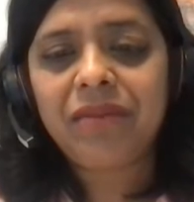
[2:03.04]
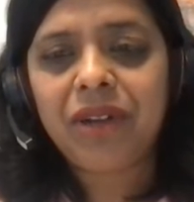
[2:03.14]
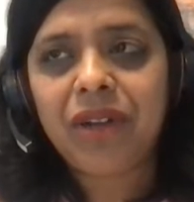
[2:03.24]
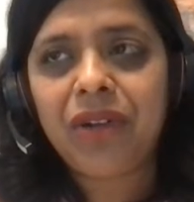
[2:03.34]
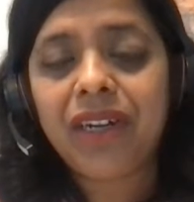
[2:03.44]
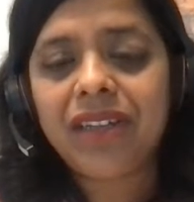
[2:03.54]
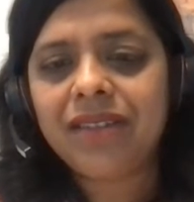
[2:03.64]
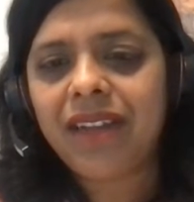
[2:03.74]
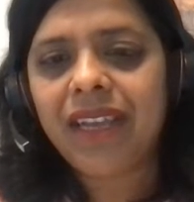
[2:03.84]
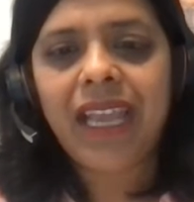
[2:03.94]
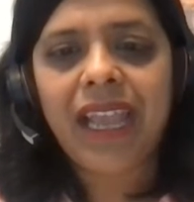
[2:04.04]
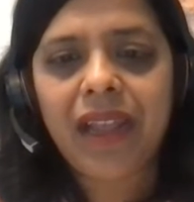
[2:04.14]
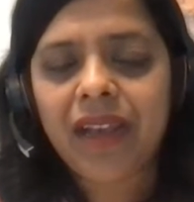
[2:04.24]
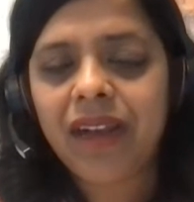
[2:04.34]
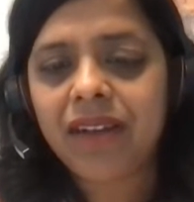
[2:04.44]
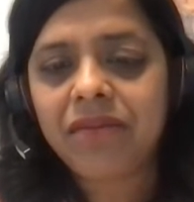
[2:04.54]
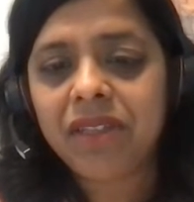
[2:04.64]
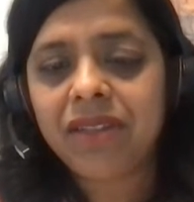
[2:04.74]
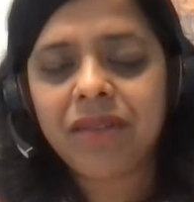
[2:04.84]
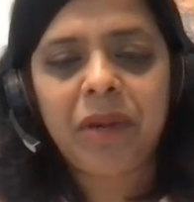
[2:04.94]
them a lot as like, hey,
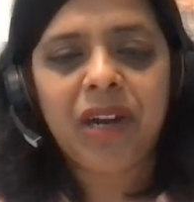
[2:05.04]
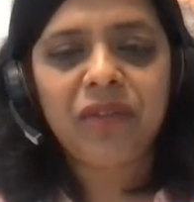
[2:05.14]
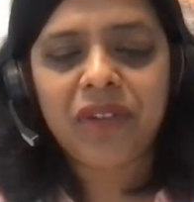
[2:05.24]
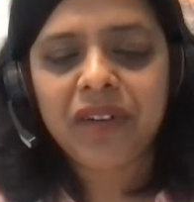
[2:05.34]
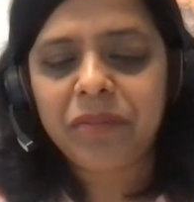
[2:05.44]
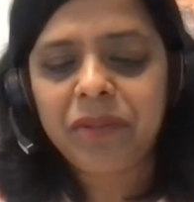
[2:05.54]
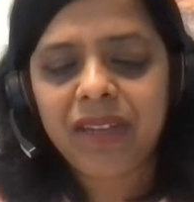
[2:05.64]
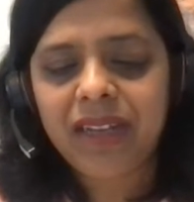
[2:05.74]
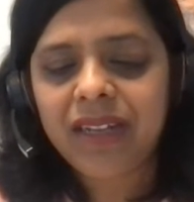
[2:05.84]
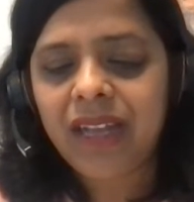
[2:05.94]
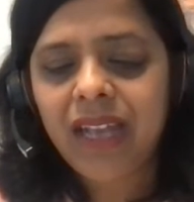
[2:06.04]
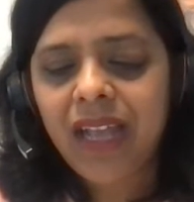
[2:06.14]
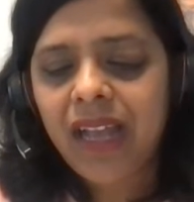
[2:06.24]
this is part of our upsell.